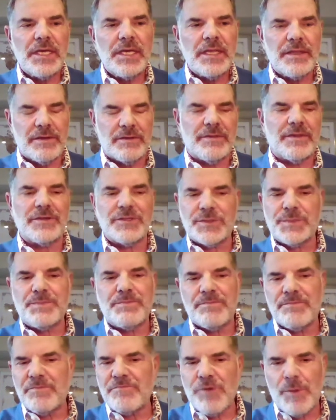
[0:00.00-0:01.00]
There's
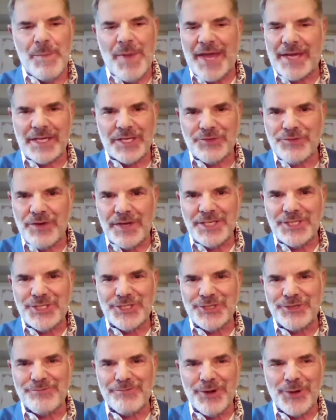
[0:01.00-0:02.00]
Rebecca
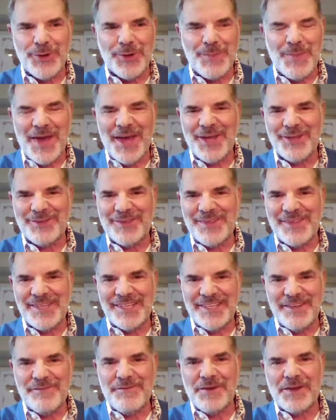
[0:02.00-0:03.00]
Traister wrote about the
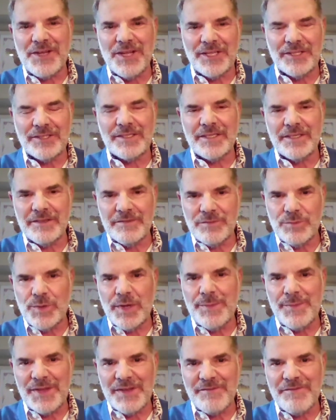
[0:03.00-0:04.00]
difficulty of
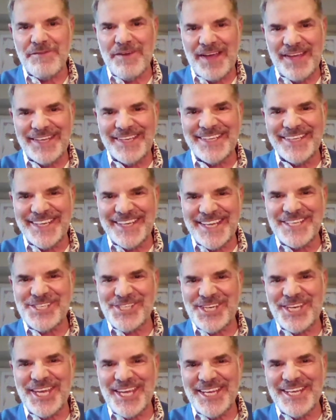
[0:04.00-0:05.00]
women finding
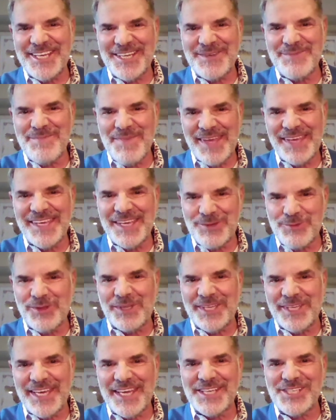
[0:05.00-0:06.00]

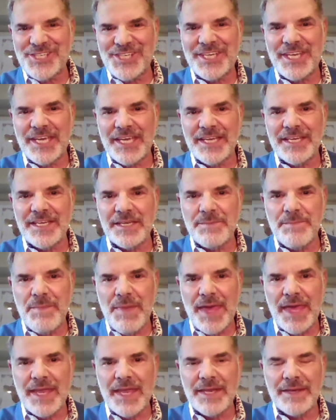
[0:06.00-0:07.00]
equally educated
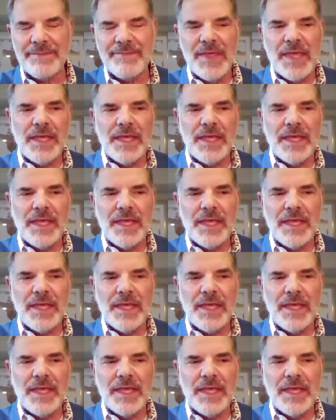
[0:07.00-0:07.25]
men.